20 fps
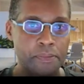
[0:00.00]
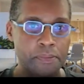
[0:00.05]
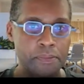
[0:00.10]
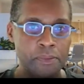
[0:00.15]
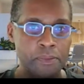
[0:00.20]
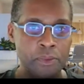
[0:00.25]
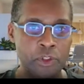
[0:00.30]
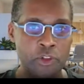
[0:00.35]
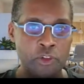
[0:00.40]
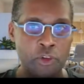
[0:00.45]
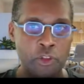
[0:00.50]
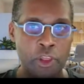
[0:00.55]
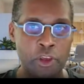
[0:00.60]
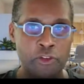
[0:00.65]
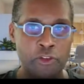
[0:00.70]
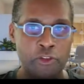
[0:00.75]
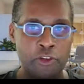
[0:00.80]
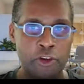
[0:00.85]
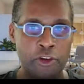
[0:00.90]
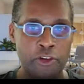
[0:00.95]
So they'll
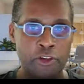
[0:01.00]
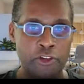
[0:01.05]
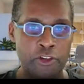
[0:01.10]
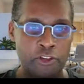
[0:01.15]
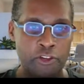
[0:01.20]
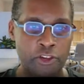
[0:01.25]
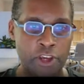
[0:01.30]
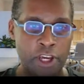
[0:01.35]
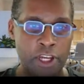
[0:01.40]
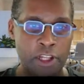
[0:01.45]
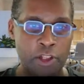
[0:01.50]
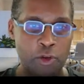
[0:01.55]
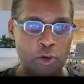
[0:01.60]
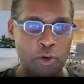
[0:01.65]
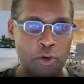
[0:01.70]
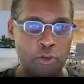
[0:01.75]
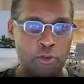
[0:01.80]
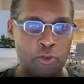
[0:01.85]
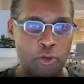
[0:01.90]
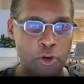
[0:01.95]
start to design a
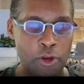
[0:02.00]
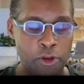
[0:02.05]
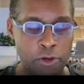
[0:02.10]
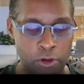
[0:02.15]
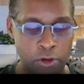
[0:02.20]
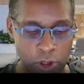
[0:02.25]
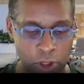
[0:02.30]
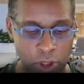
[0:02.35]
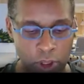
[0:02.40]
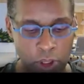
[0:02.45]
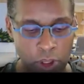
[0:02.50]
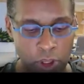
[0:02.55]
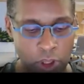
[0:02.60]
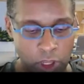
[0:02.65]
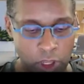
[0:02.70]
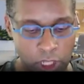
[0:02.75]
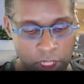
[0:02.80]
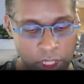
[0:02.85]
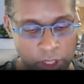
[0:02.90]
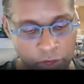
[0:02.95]
logo for you.
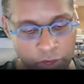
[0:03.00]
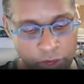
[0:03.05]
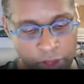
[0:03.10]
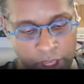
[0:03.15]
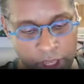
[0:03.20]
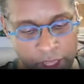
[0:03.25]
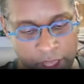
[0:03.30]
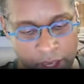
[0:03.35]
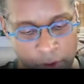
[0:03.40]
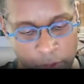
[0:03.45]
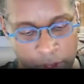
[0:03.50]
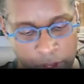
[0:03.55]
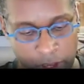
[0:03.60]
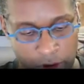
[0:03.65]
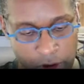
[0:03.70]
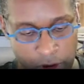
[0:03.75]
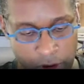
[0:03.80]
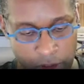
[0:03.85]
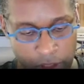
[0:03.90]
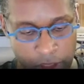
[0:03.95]
Let's say that we
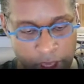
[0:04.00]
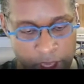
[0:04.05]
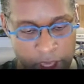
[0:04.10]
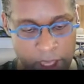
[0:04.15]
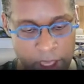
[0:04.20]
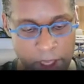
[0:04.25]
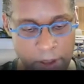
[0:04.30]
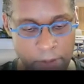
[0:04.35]
are the